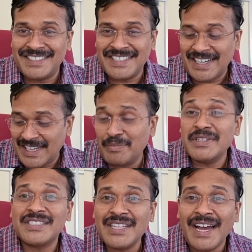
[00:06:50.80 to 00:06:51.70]
chair,
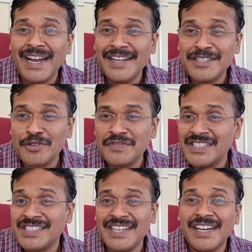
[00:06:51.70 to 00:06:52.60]
means the handles of
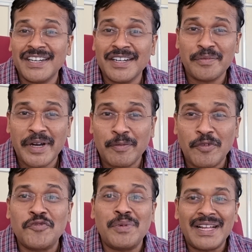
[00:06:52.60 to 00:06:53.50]
this chair are made up
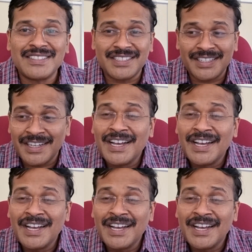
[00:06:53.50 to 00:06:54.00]
of plastic.